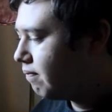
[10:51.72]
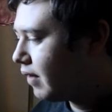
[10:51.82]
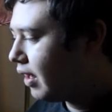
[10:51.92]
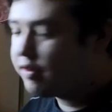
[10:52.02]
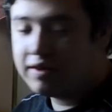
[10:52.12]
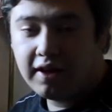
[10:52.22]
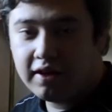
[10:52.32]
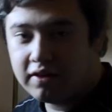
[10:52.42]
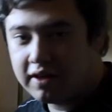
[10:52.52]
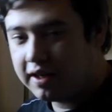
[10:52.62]
I've already had a
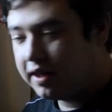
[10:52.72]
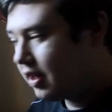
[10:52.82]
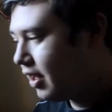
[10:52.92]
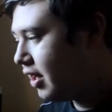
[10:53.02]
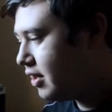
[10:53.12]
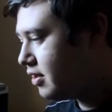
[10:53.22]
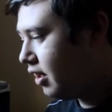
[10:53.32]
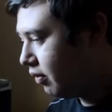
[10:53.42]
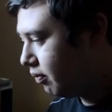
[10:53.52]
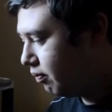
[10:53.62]
look into the kit.
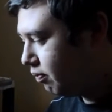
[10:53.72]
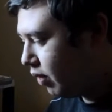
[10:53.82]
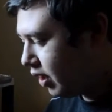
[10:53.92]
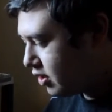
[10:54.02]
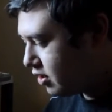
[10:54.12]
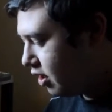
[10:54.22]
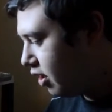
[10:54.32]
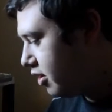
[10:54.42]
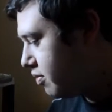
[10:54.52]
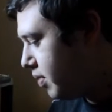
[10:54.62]
When I start
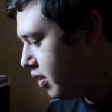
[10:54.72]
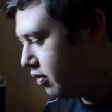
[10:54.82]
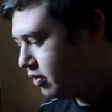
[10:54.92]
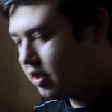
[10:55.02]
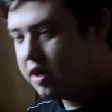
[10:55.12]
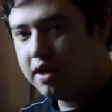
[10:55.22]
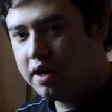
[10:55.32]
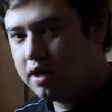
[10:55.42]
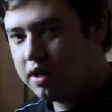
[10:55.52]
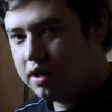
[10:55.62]
this build,
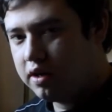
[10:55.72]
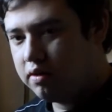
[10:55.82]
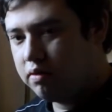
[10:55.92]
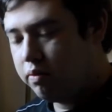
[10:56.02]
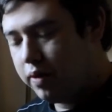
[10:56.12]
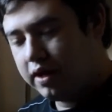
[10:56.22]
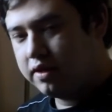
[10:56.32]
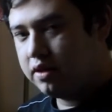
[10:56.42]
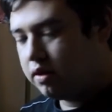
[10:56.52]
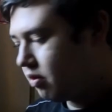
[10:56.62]
or when I
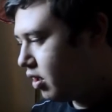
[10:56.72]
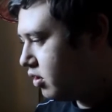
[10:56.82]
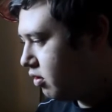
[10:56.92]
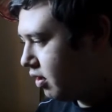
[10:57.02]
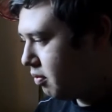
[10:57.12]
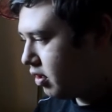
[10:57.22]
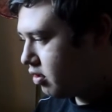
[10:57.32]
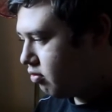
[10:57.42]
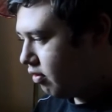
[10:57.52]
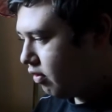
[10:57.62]
do, I'm going to do an unbox
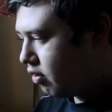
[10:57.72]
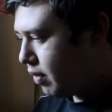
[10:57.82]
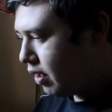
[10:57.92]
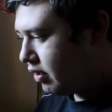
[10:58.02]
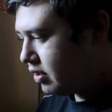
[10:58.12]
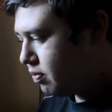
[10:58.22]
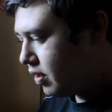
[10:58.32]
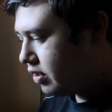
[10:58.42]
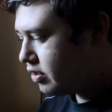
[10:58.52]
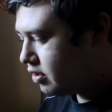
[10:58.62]
review about this, but
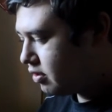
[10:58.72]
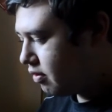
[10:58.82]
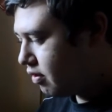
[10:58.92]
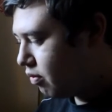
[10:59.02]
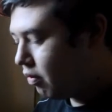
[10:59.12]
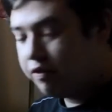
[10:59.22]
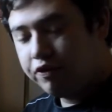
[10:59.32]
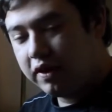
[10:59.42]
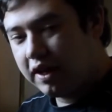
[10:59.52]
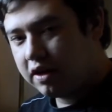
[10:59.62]
there's one
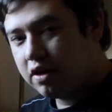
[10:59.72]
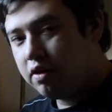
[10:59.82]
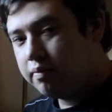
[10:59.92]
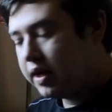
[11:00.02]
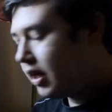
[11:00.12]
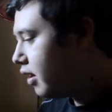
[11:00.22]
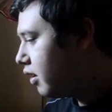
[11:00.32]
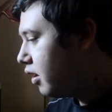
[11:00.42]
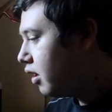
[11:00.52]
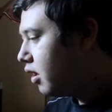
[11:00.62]
thing that got me
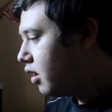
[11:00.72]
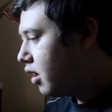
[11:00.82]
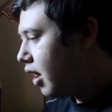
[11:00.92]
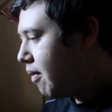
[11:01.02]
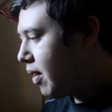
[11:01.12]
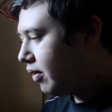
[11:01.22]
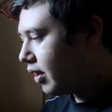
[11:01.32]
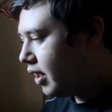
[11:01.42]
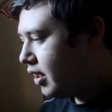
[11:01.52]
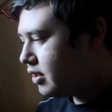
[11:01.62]
about the
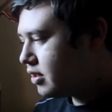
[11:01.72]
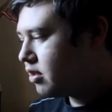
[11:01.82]
kit,